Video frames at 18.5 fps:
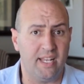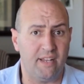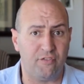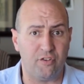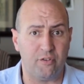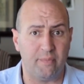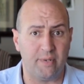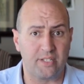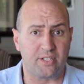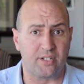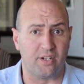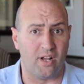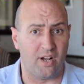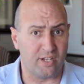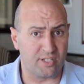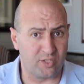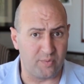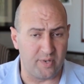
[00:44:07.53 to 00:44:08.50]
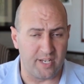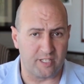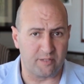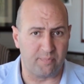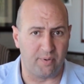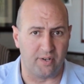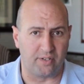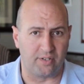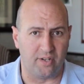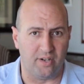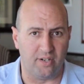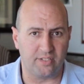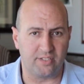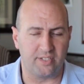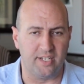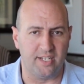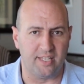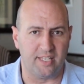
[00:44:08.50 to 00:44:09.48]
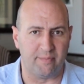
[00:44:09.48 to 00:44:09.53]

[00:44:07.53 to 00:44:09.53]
If you missed last week's podcast,